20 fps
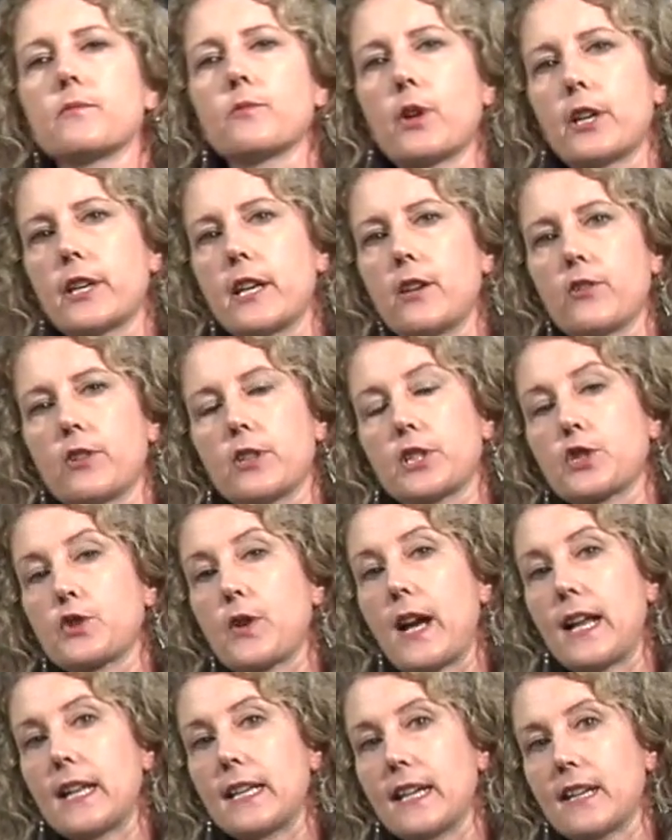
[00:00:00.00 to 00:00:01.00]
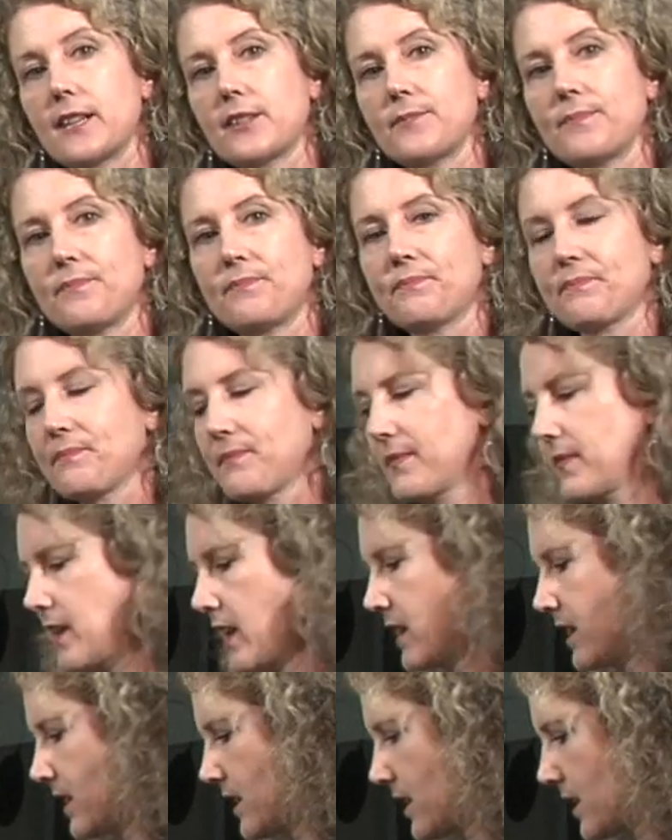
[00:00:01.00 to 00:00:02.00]
right here in Australia.
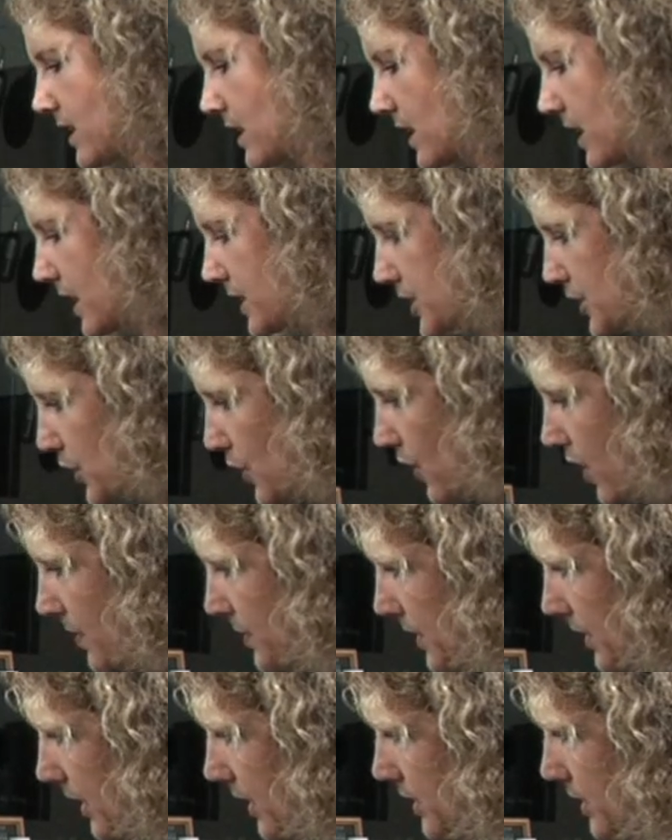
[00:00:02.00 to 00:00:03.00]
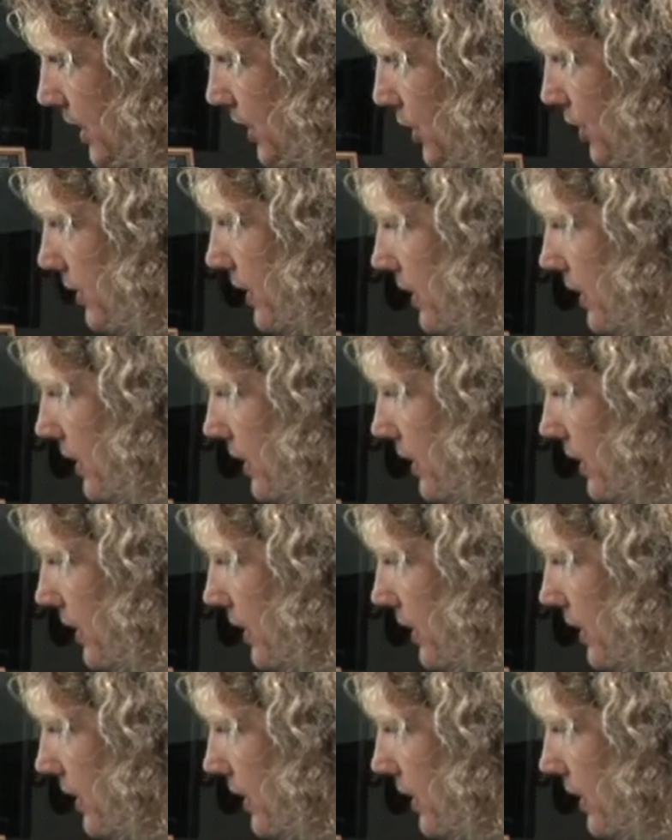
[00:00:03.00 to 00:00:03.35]
And so I'm going to continue